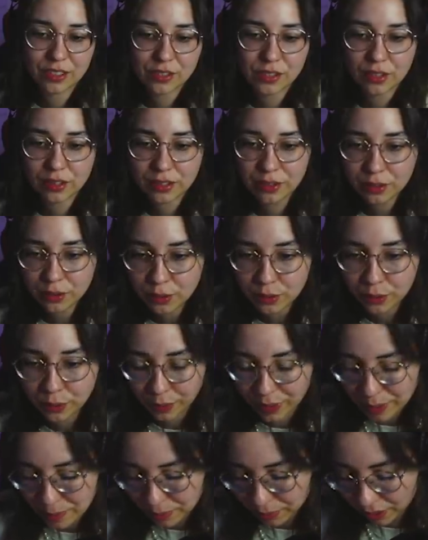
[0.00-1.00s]
There's a little
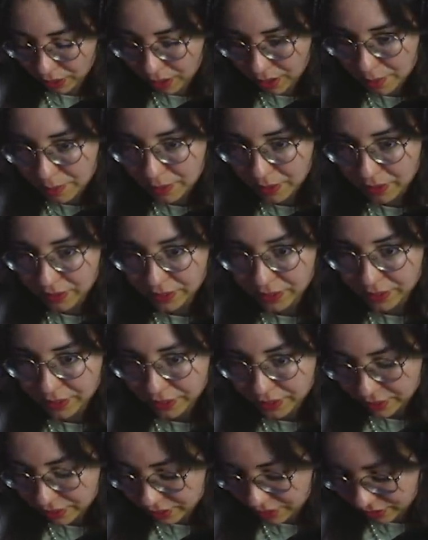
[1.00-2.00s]
gray blob on
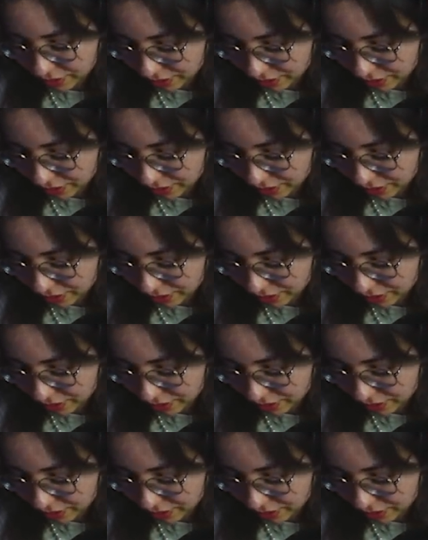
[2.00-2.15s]
her.